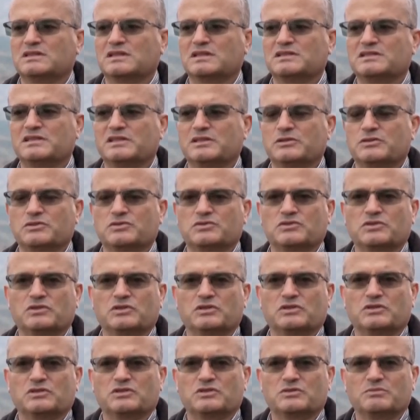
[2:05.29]
Every year,
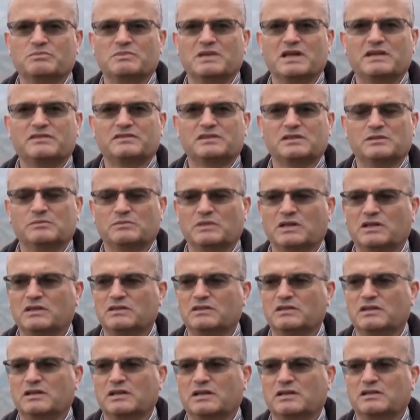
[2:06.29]
about 20 to
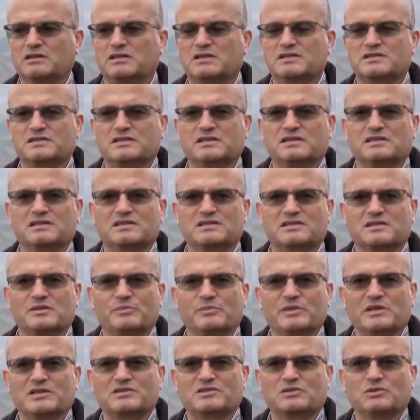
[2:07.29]
25 tons of
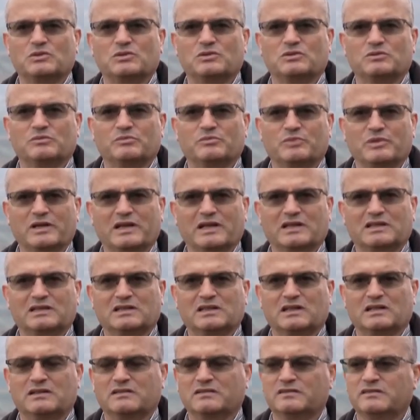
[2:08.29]
soil per hectare are
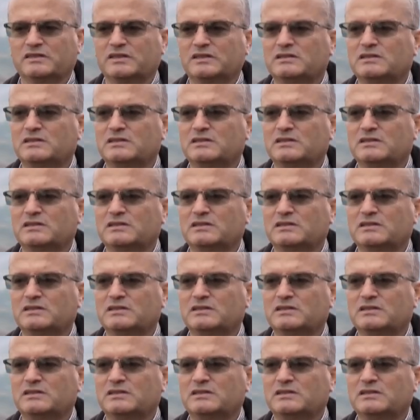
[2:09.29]
going to the